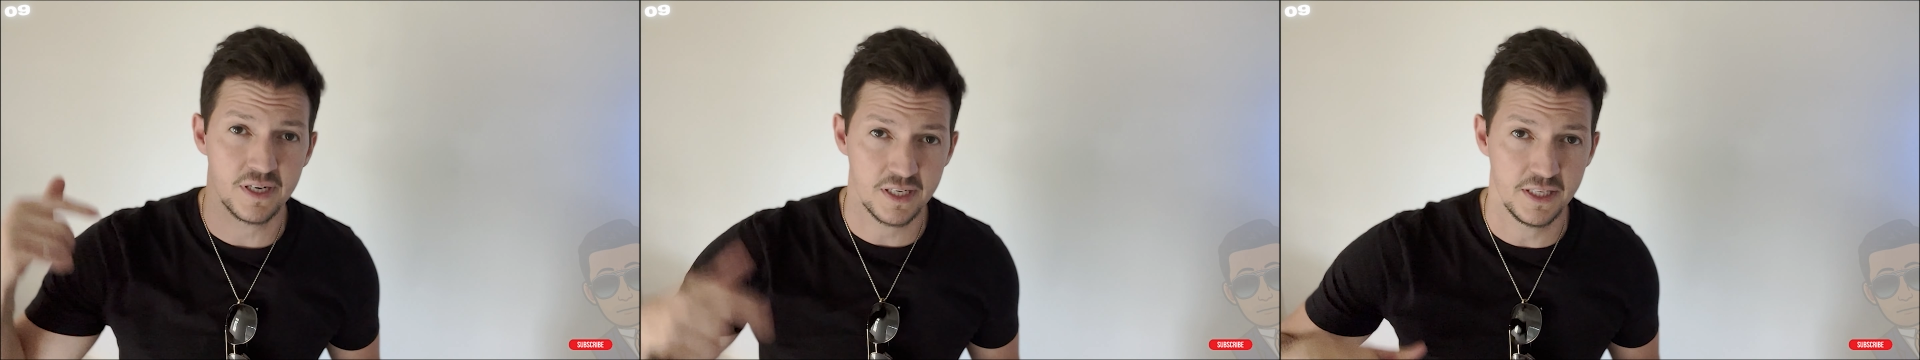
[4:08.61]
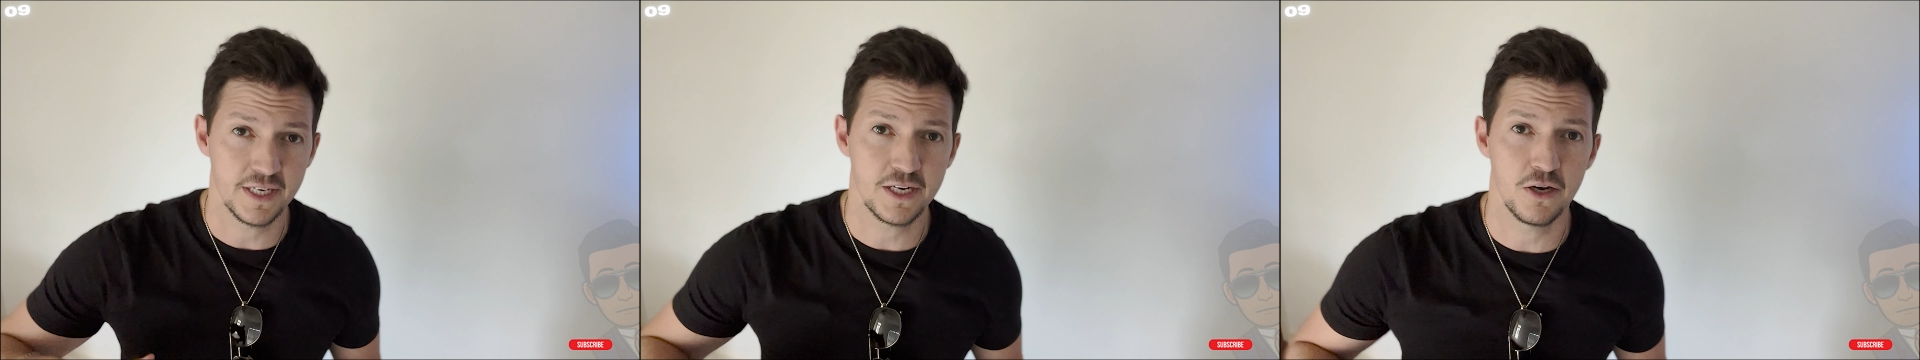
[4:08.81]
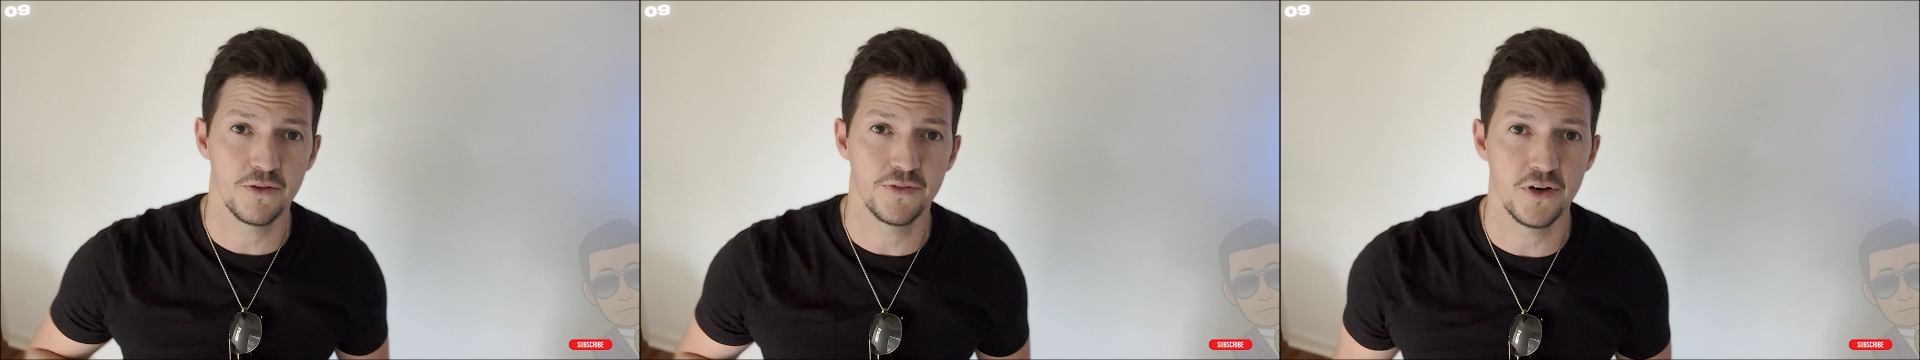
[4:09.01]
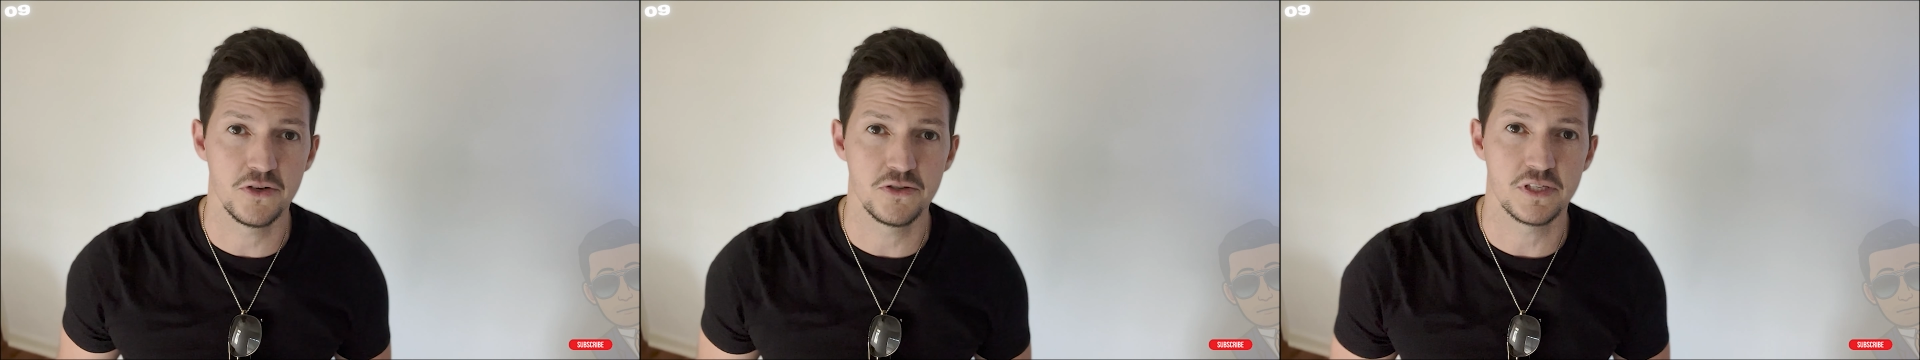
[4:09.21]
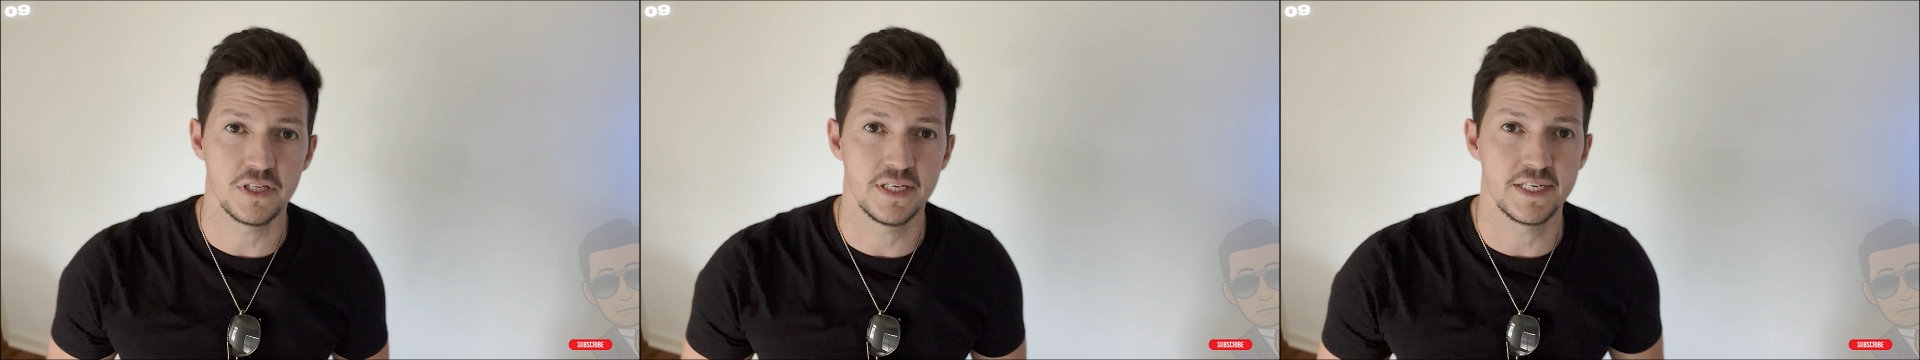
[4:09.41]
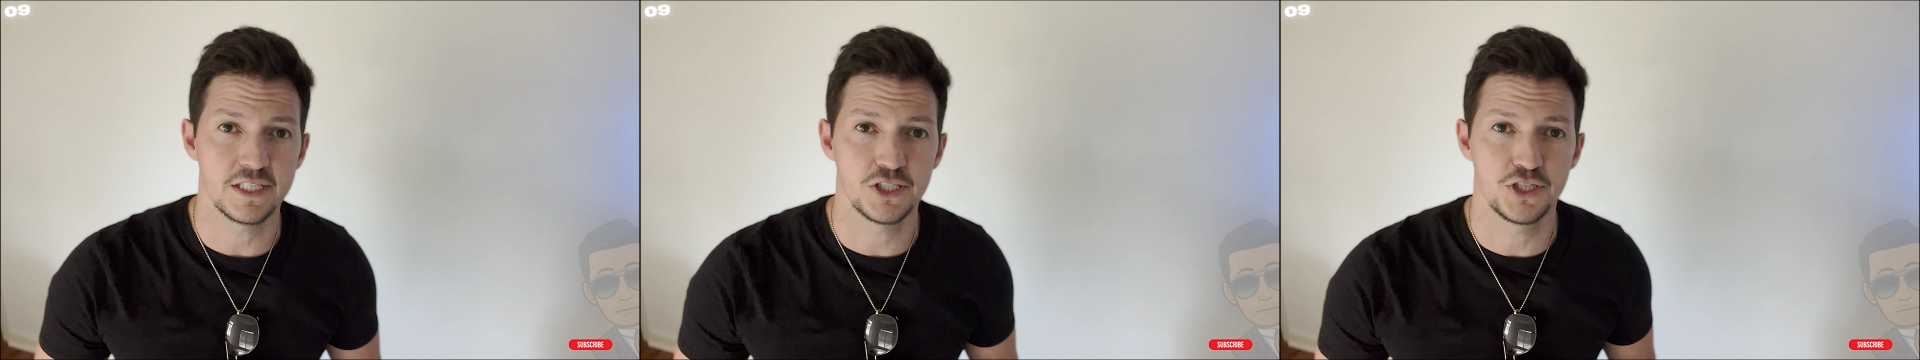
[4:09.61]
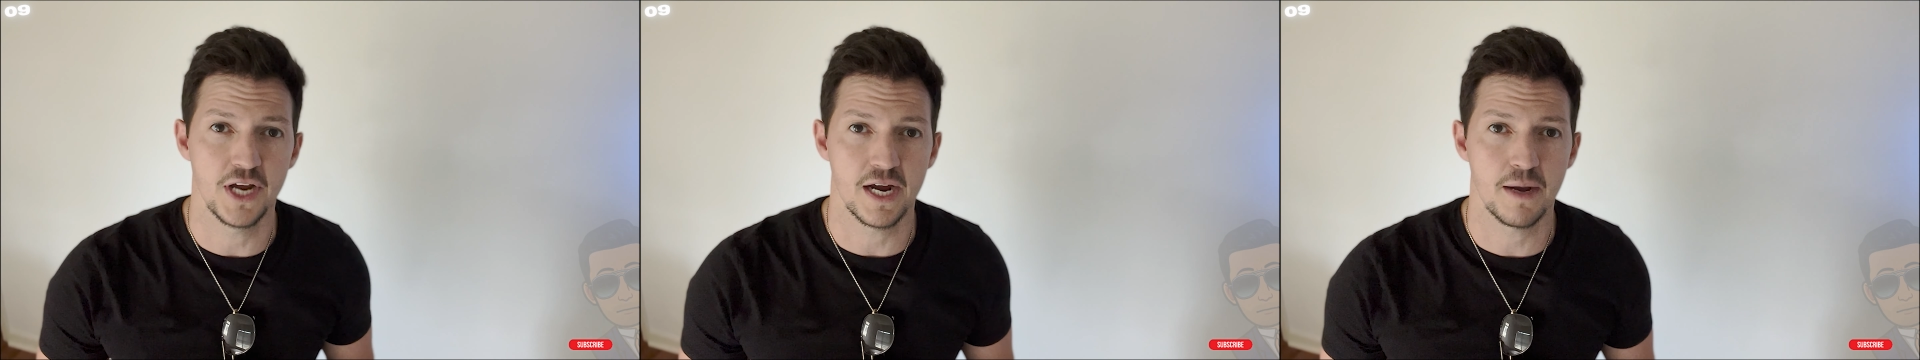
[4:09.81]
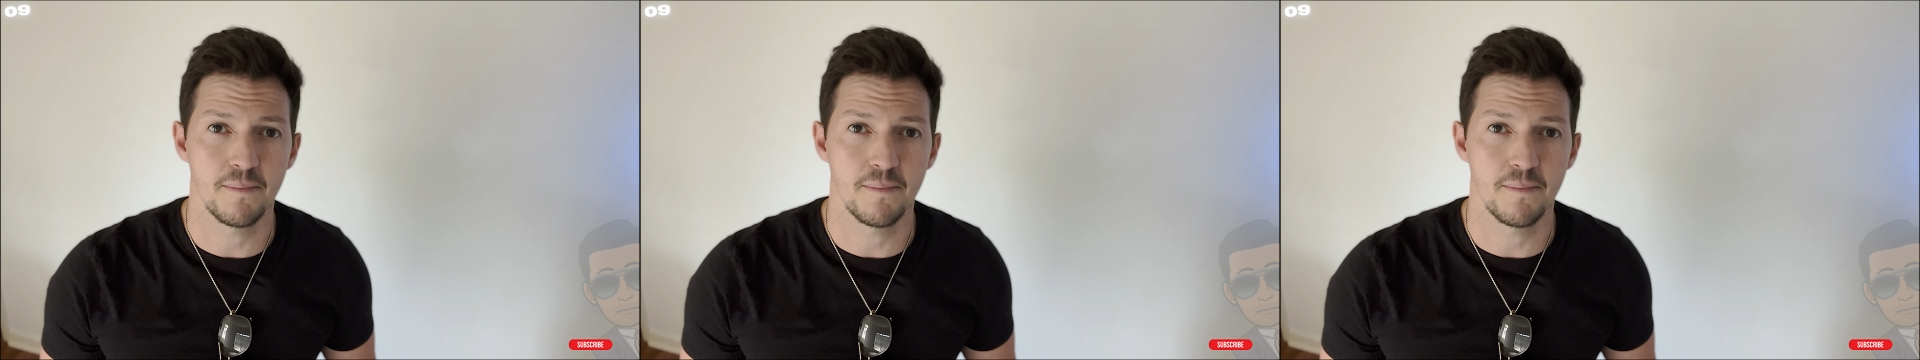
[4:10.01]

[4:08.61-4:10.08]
click on those links, check them